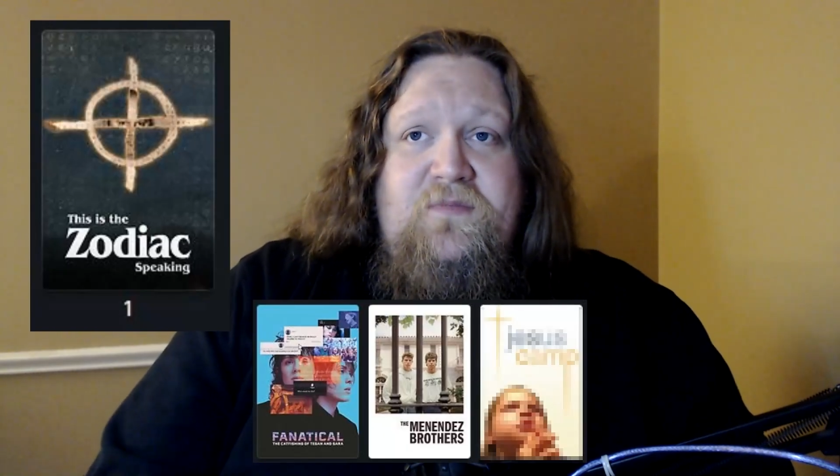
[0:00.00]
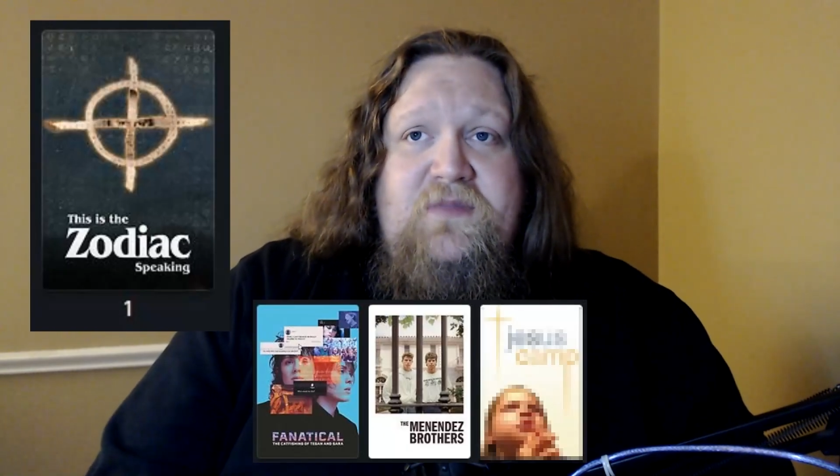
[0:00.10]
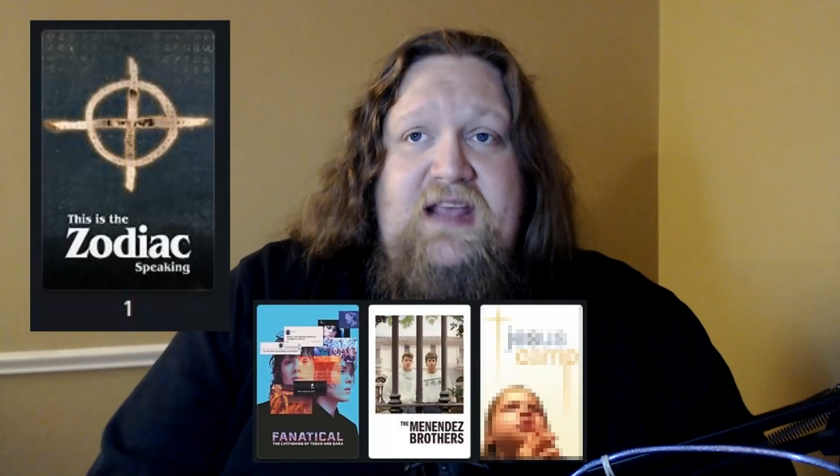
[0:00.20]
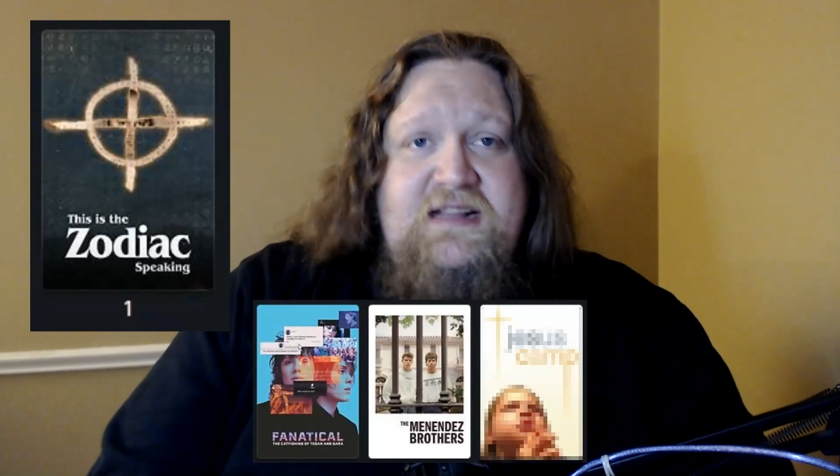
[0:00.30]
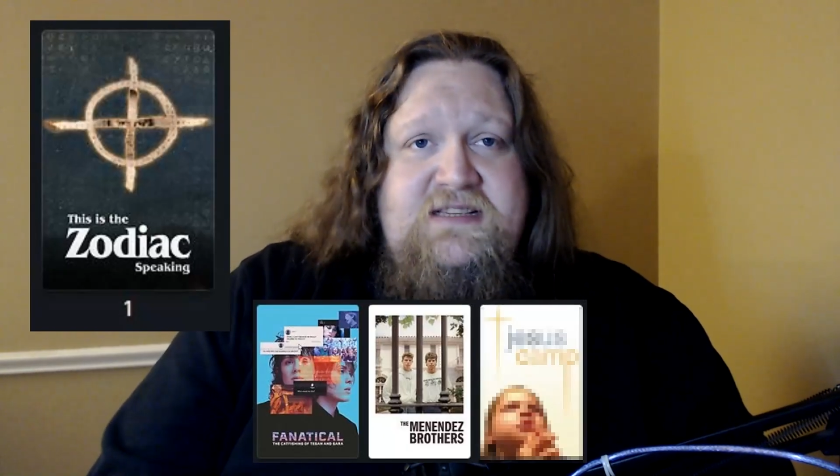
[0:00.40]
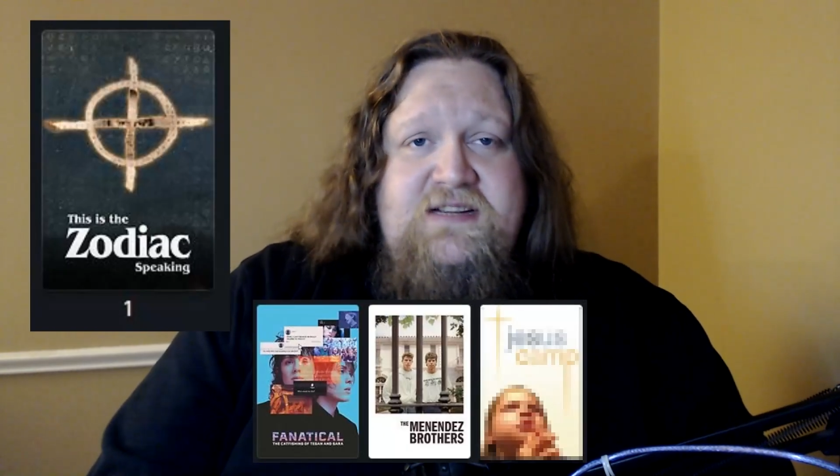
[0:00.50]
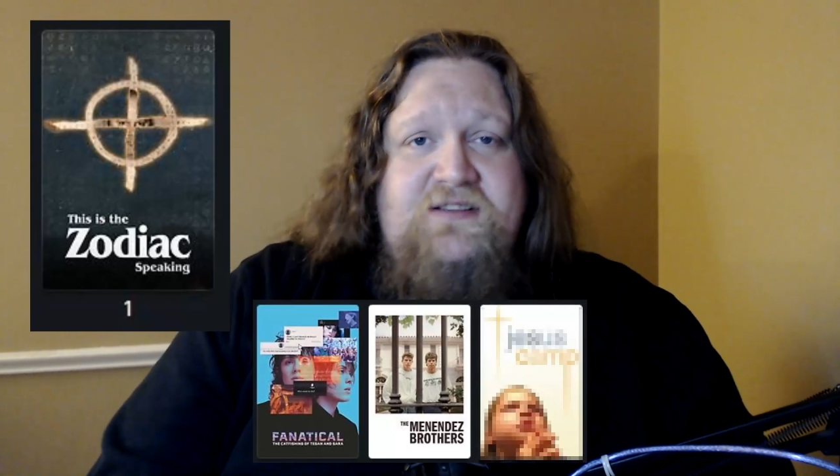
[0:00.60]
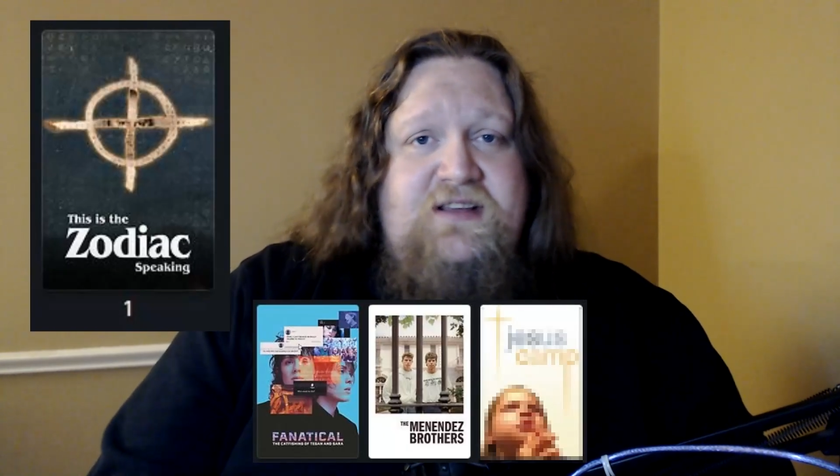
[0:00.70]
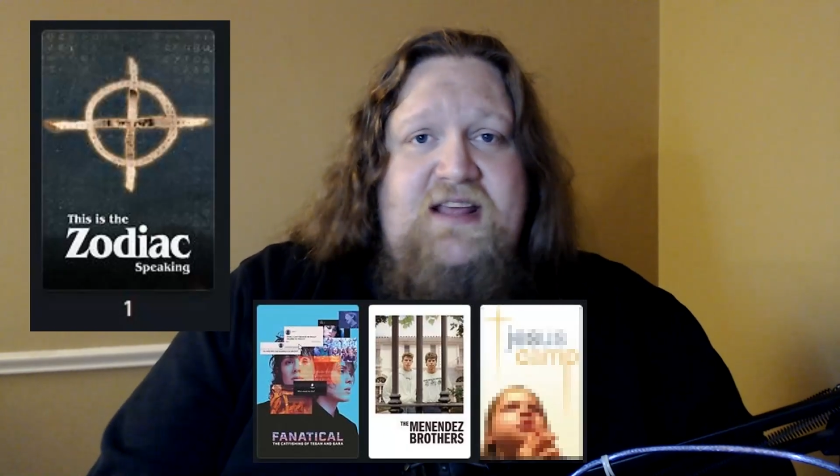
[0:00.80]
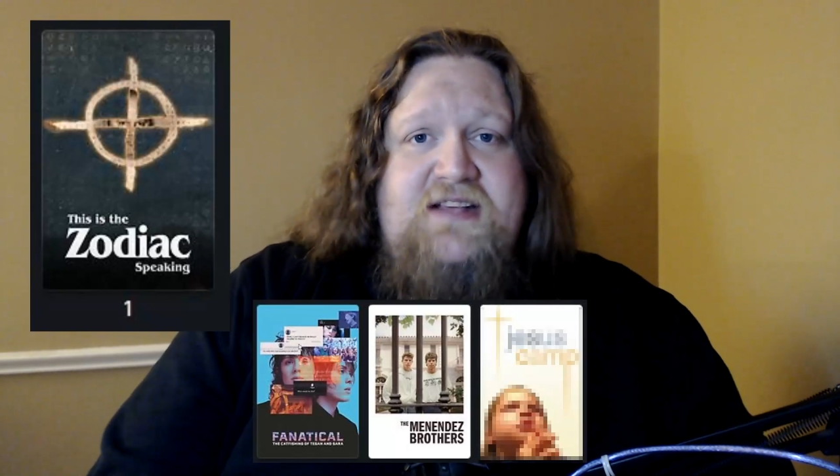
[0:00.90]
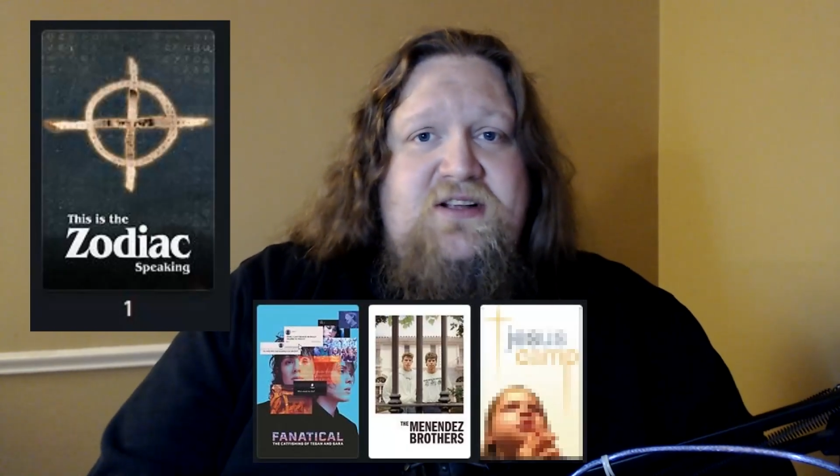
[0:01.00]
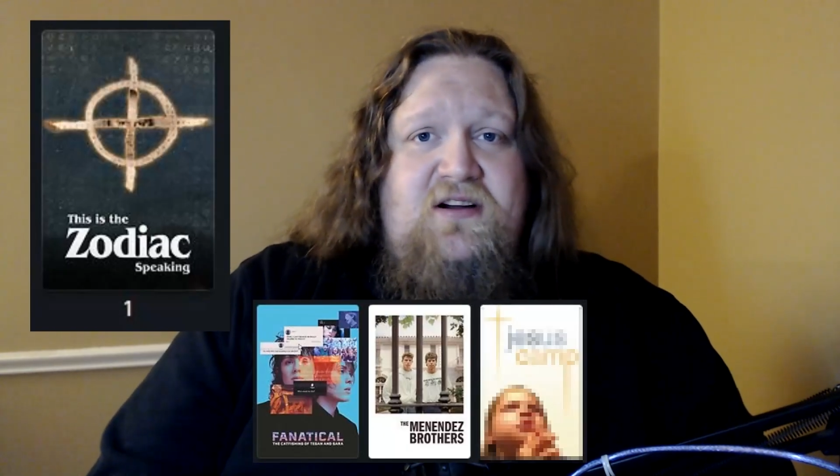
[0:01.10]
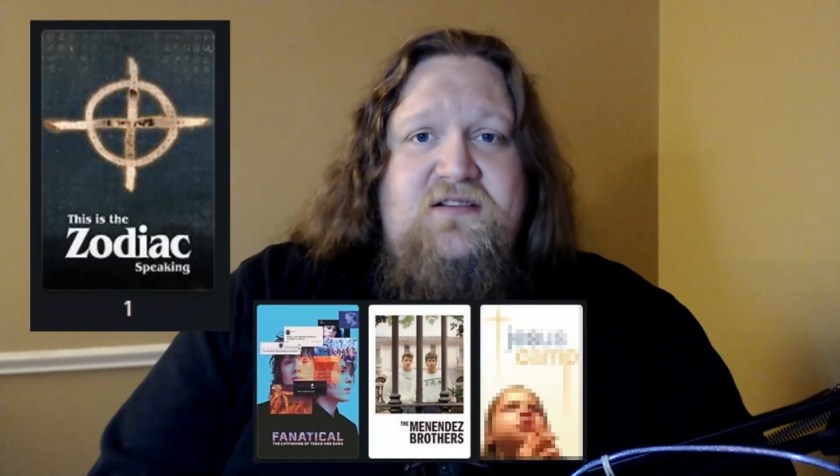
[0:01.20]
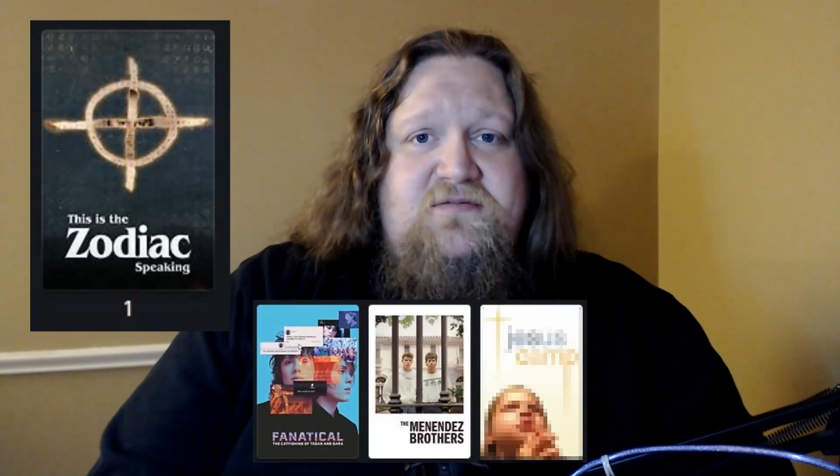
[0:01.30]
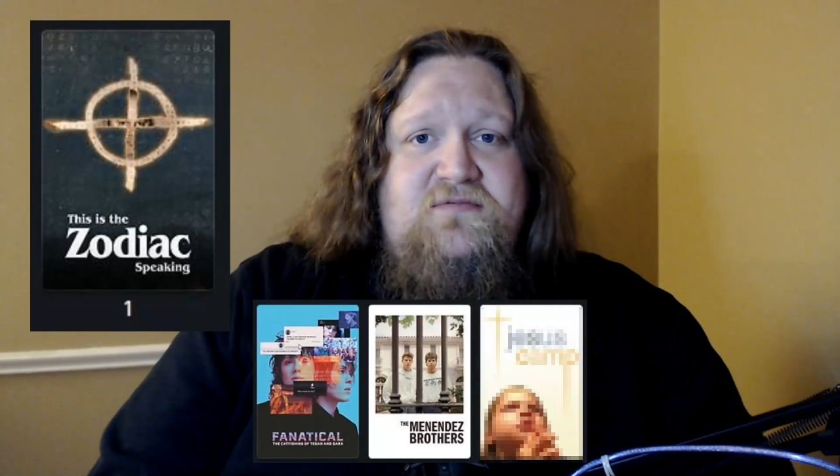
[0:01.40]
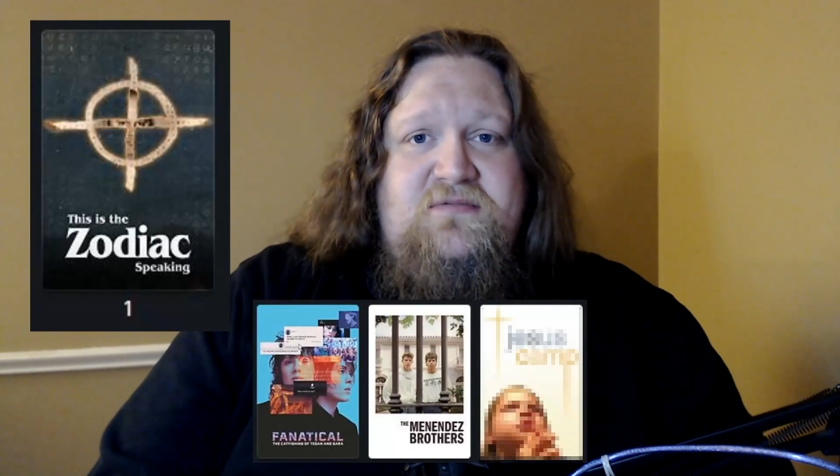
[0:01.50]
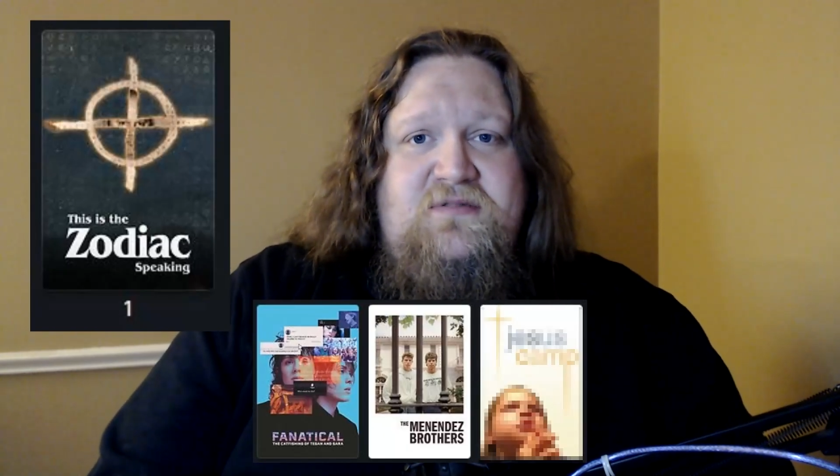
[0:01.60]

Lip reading: instantly they start